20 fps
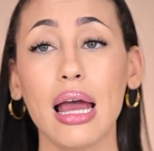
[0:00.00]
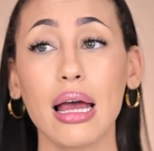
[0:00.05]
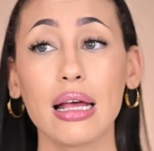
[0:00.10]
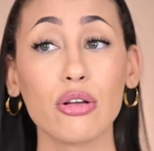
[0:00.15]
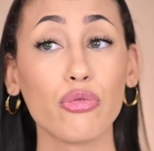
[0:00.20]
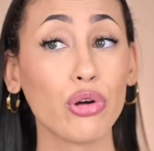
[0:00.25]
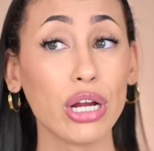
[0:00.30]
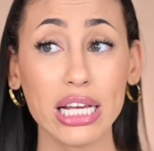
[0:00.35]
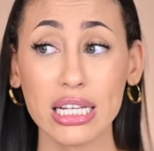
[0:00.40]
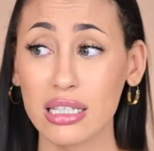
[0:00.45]

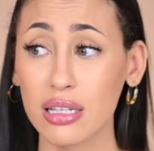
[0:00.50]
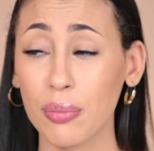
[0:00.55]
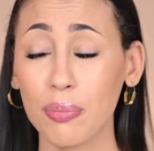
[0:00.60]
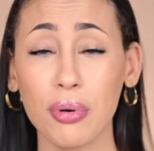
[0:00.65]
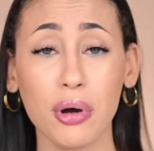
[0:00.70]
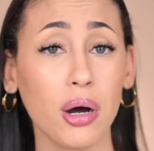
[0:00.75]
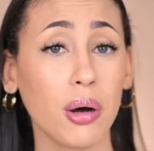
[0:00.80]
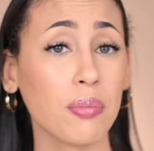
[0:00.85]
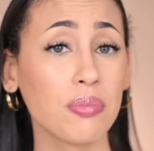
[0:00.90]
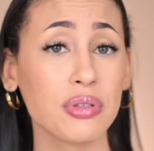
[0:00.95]
razor
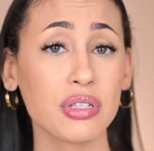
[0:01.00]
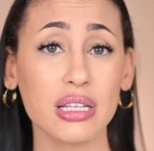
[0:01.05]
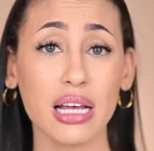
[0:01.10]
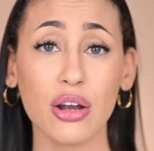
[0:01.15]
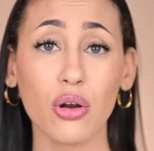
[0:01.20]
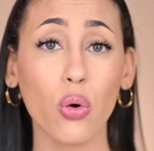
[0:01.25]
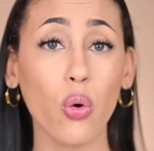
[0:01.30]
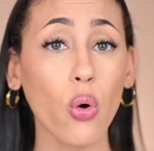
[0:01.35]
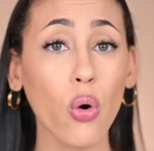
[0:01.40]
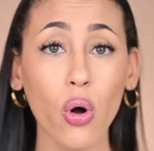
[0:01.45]
bumps and
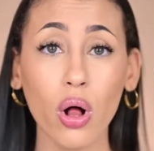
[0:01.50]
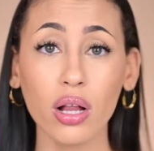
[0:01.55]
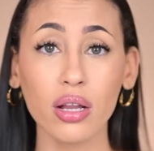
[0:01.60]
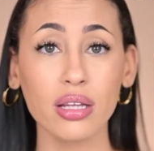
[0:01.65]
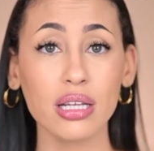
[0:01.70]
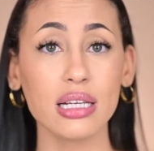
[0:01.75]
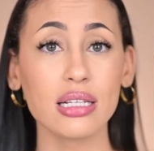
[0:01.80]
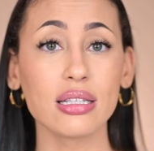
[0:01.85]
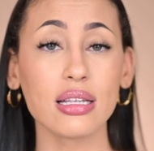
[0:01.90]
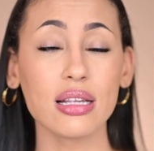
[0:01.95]
all
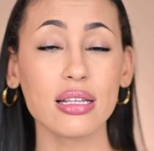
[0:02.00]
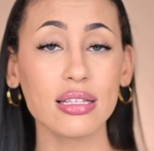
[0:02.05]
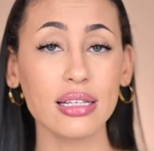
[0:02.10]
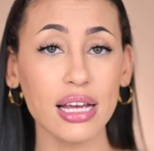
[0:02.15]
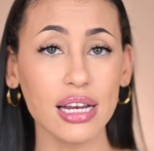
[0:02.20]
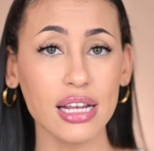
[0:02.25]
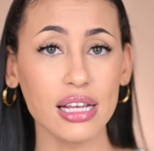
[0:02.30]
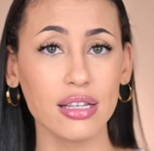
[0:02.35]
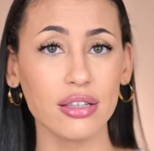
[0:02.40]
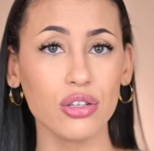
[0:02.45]
these skin
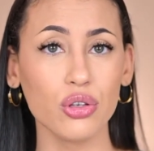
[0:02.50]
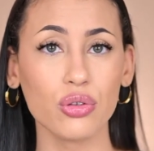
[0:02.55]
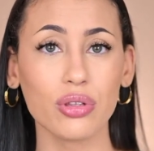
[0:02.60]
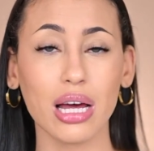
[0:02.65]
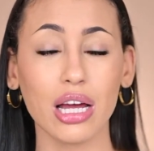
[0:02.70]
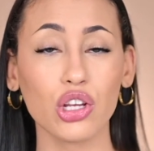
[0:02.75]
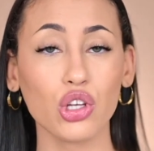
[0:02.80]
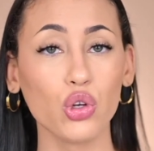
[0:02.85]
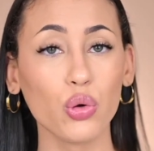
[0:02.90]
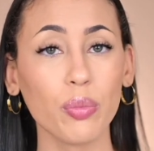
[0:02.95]
issues
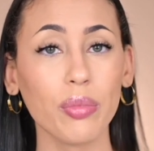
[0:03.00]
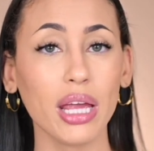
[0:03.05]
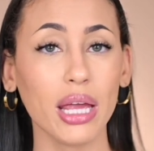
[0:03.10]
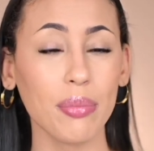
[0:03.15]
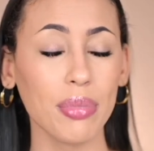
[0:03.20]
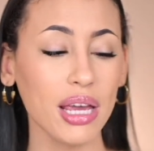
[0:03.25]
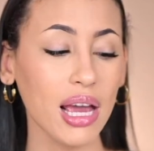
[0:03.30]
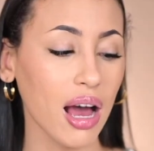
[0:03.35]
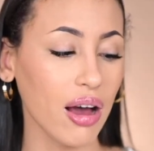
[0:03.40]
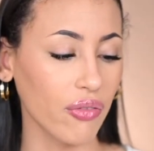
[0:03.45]
that you may
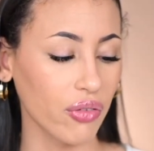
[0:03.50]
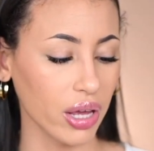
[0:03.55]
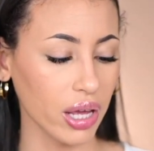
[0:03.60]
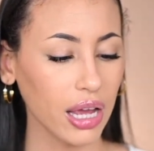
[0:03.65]
be having.